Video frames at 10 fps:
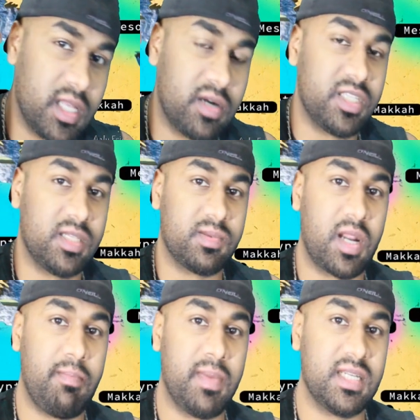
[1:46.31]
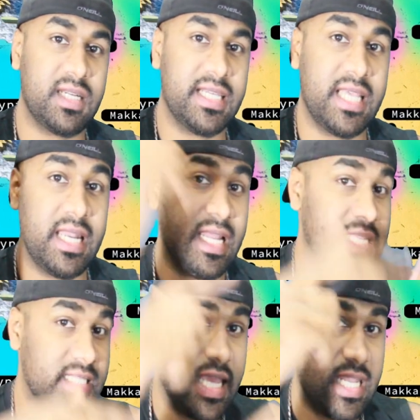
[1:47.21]
the red subscribe button, guys, and
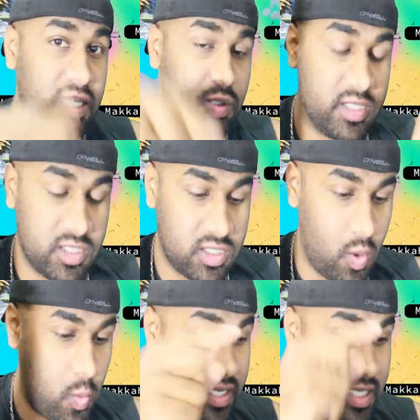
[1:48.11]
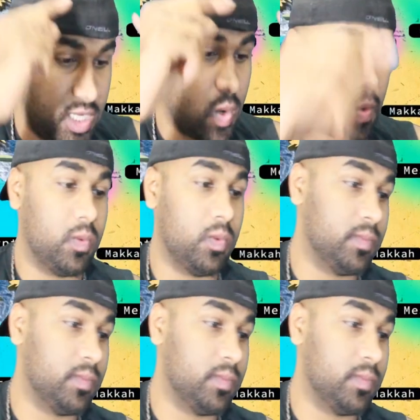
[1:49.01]
let's get into this video.